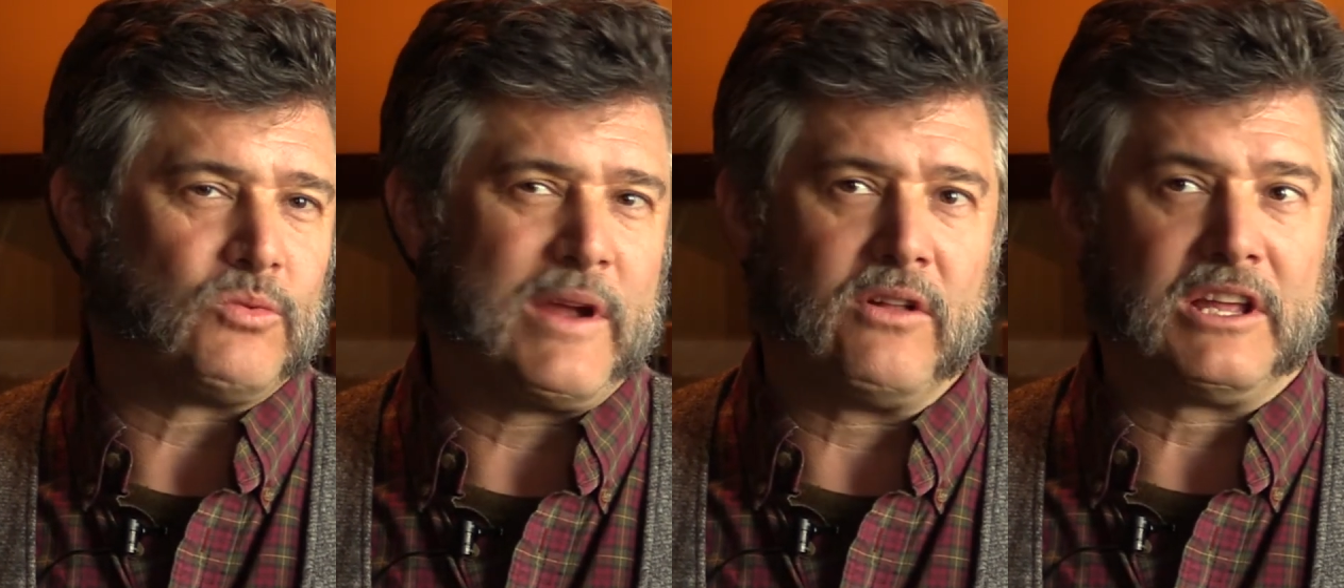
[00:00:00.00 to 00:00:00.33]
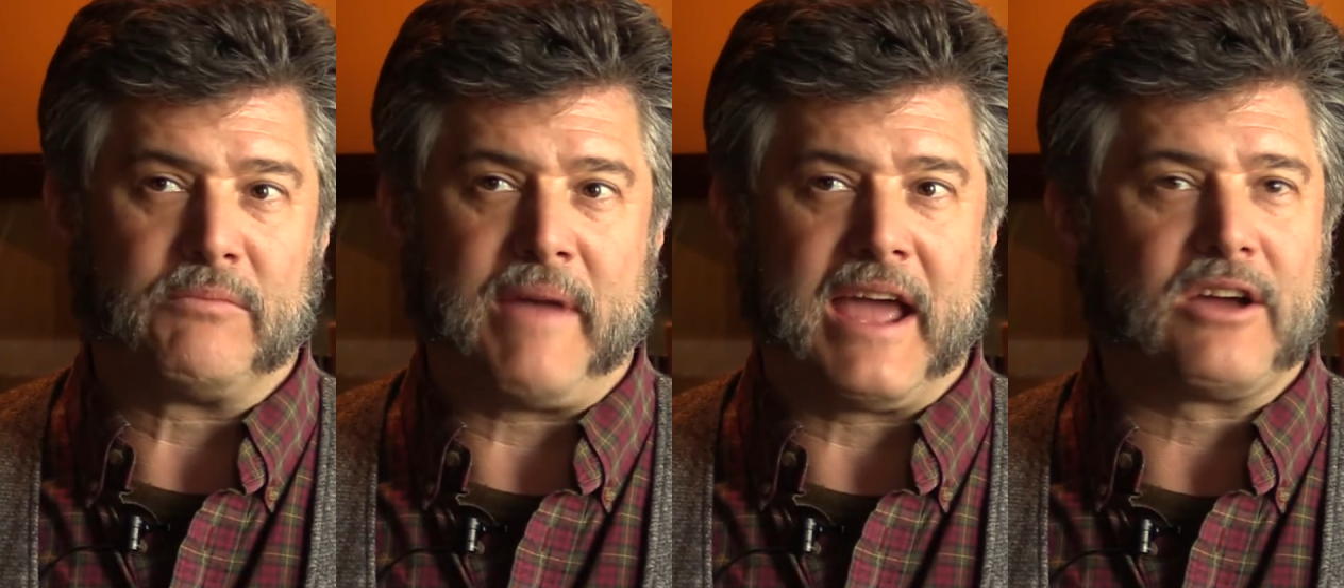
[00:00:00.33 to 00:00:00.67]
We
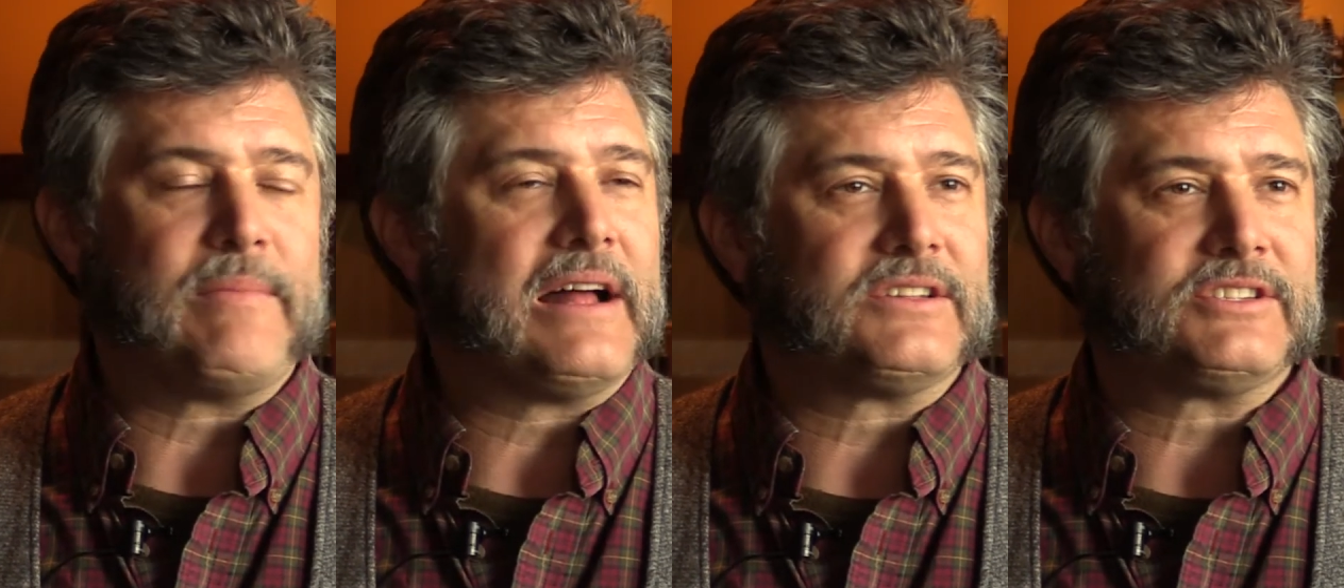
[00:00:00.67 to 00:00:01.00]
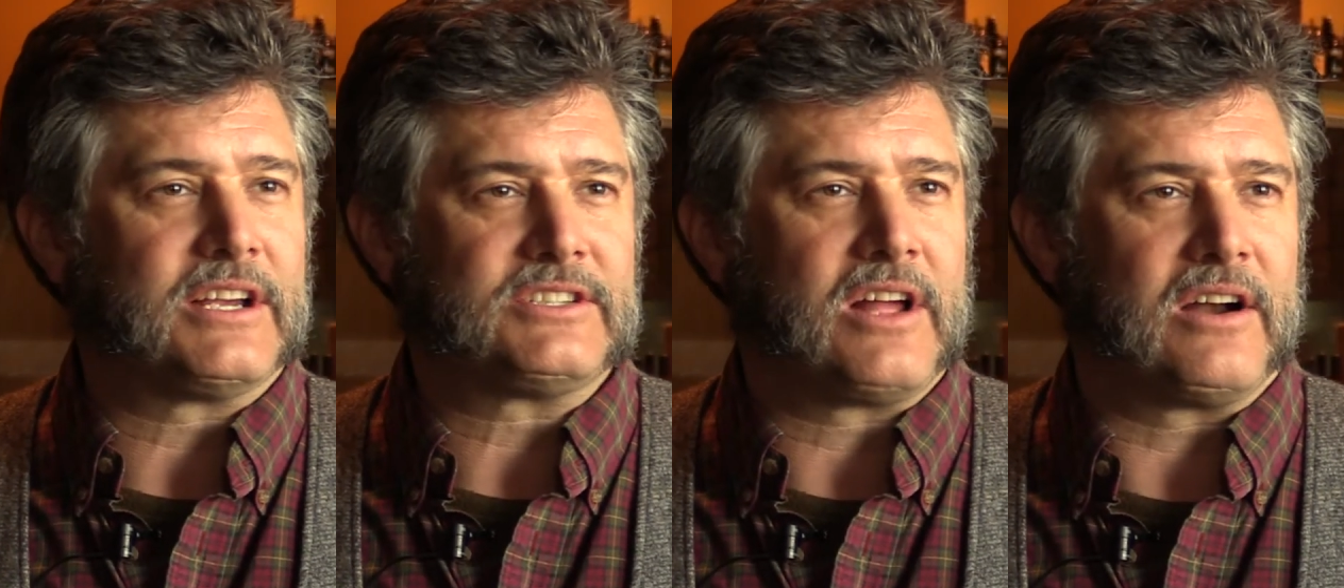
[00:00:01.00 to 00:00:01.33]
only make about
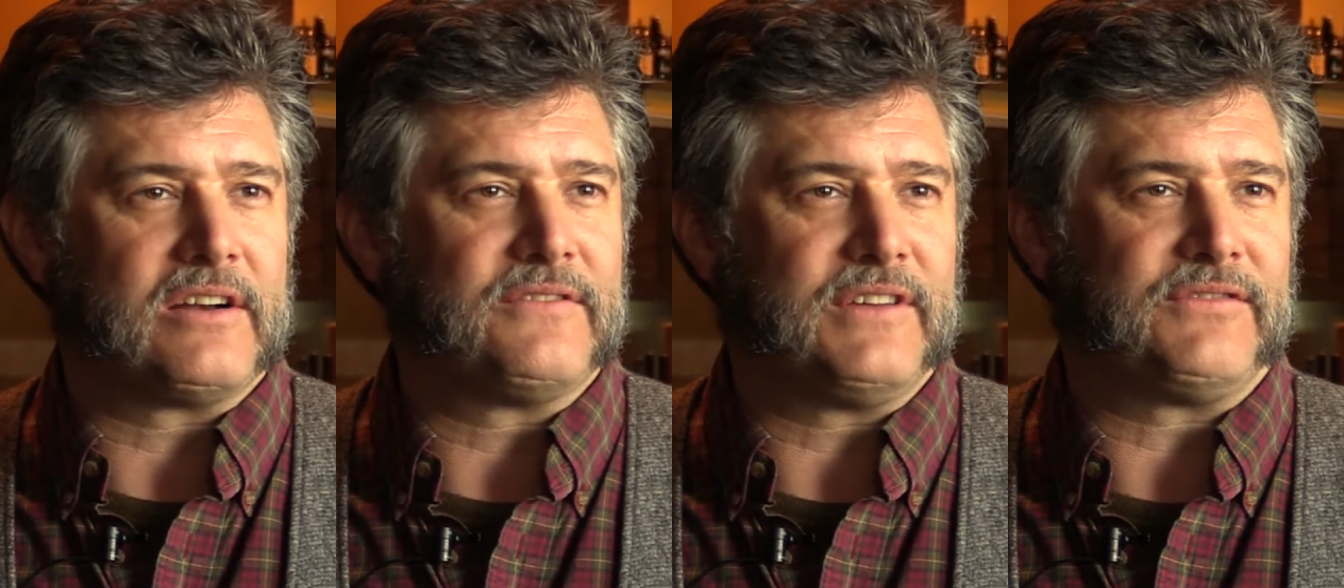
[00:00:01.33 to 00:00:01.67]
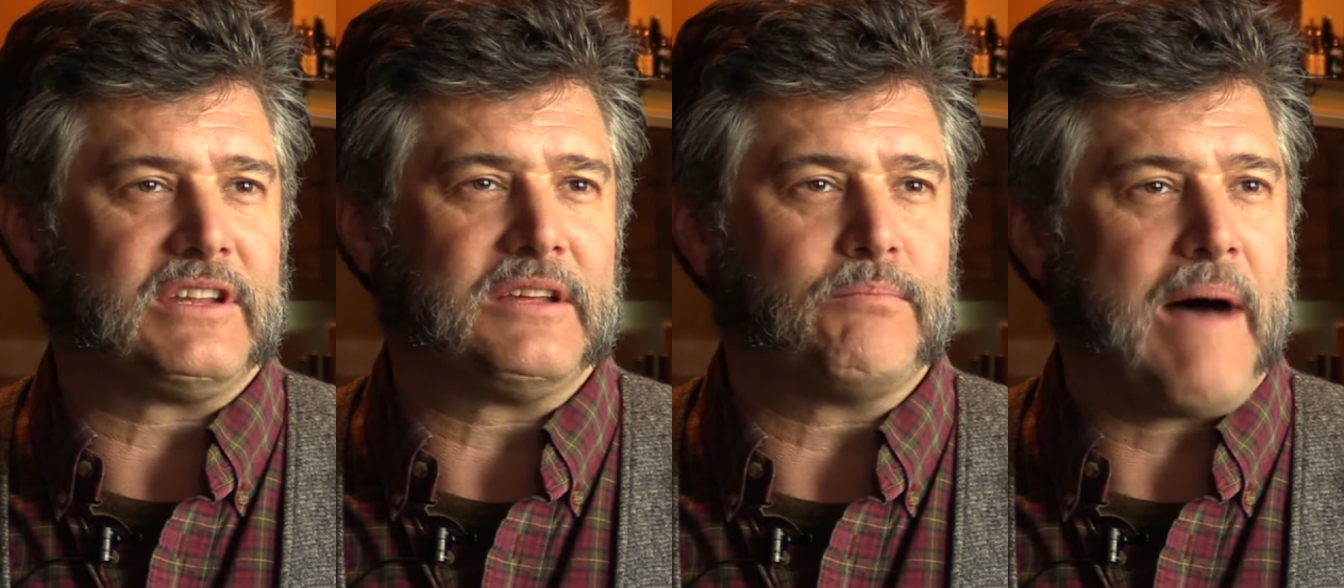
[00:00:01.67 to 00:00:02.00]

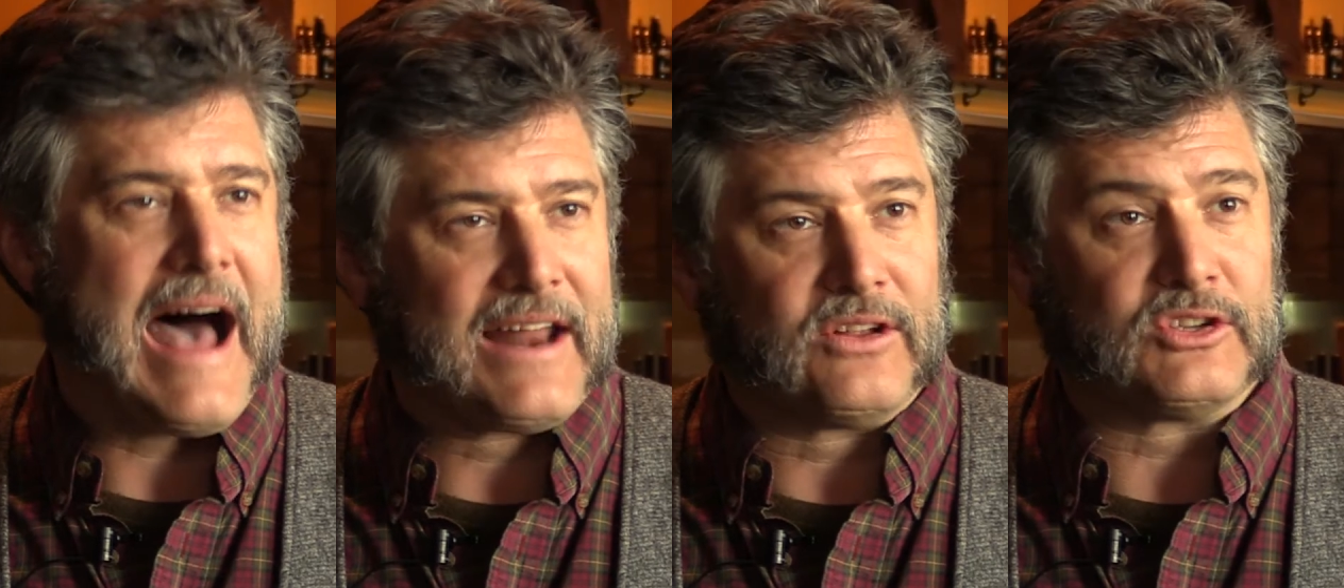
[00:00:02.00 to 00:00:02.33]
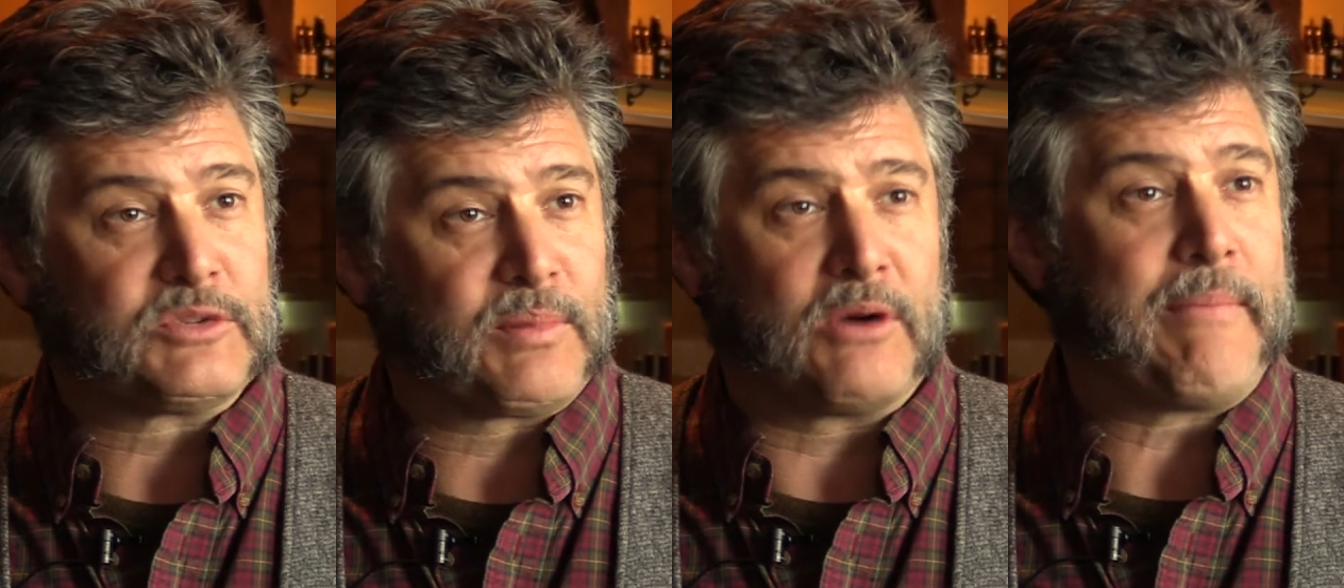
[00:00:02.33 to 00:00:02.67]
650
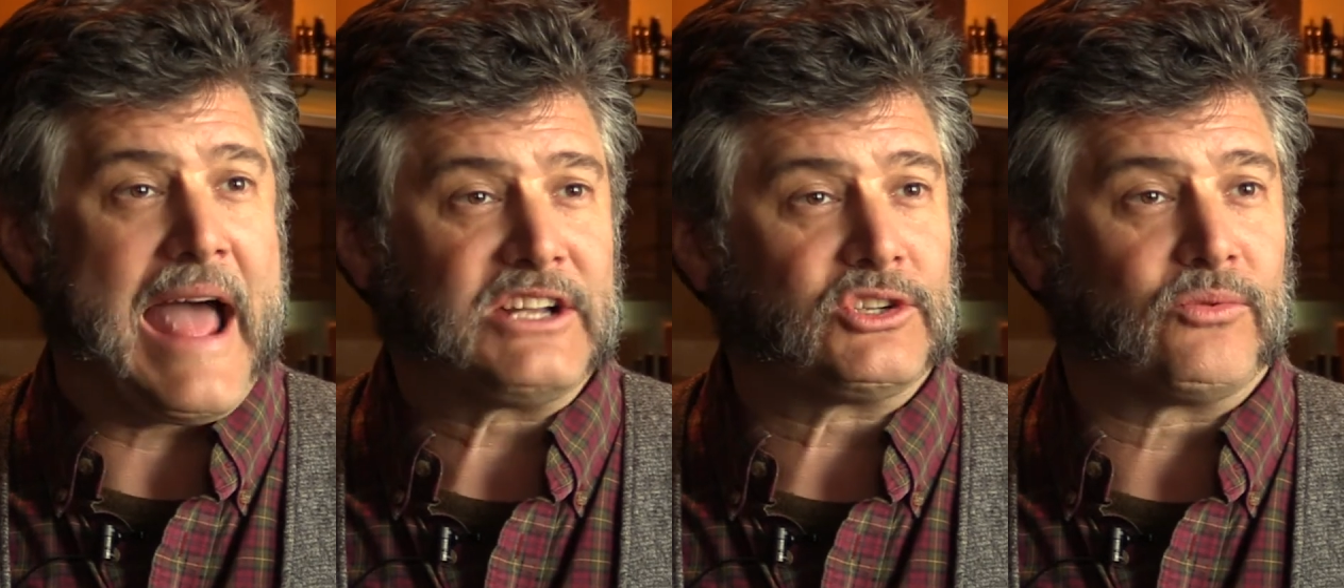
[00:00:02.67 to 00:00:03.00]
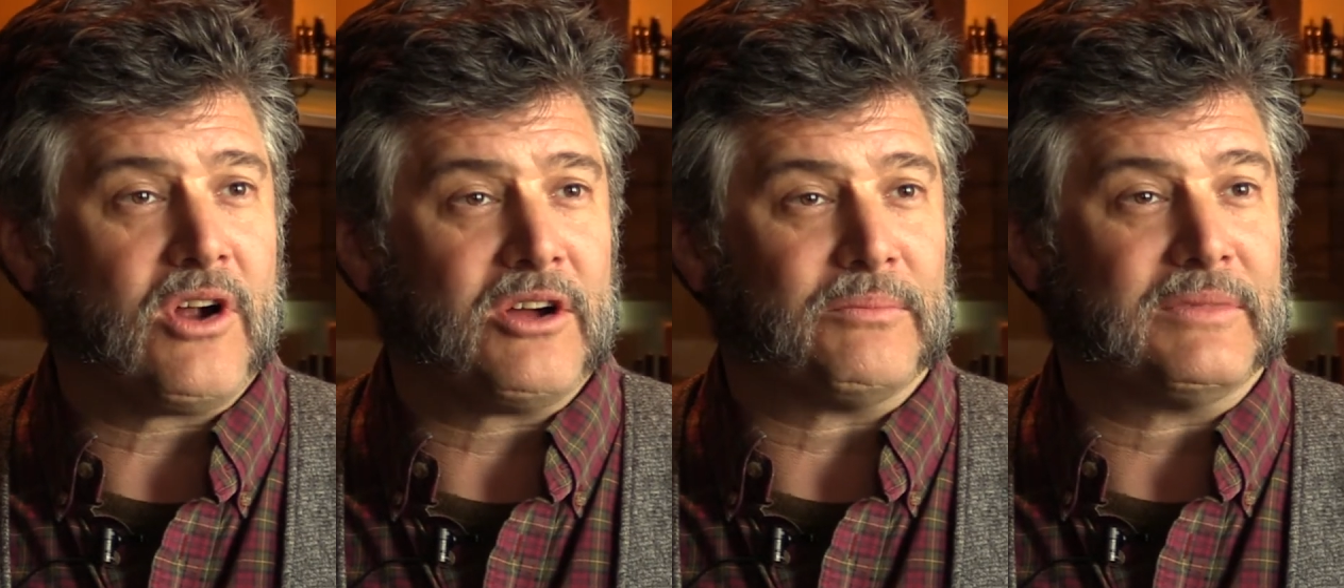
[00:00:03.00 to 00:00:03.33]
bottles per batch of
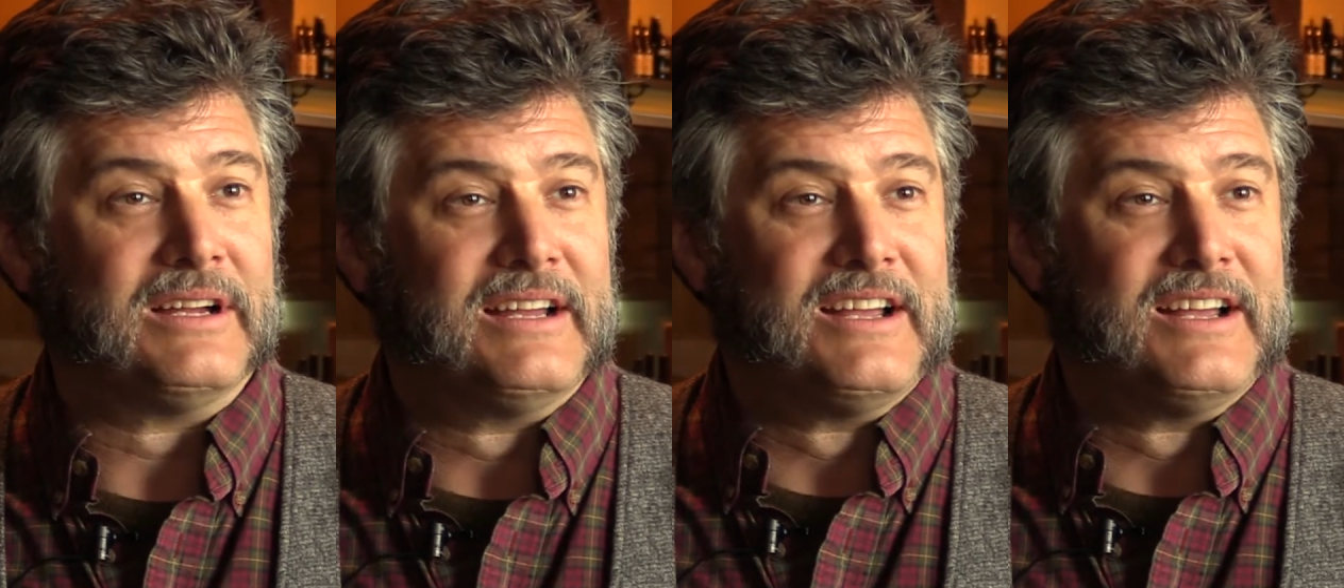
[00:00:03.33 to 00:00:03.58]
rum.